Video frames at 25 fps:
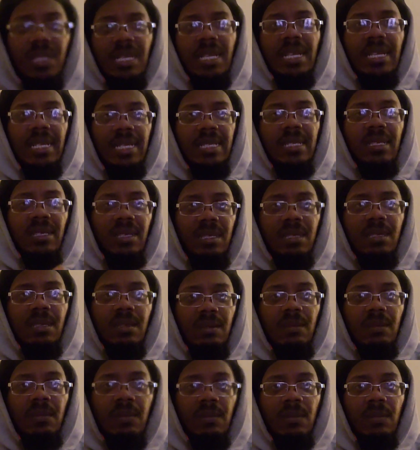things
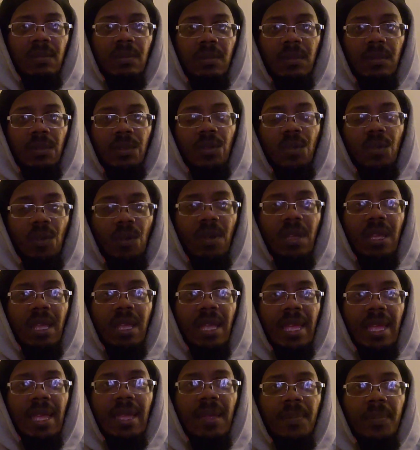gonna
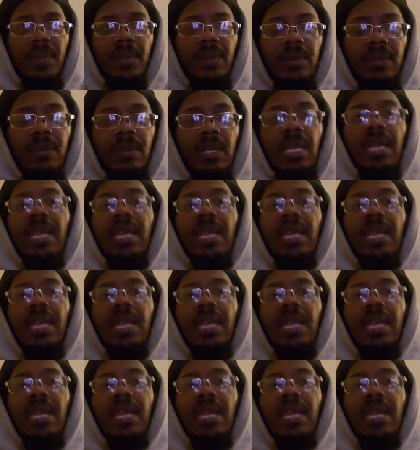happen.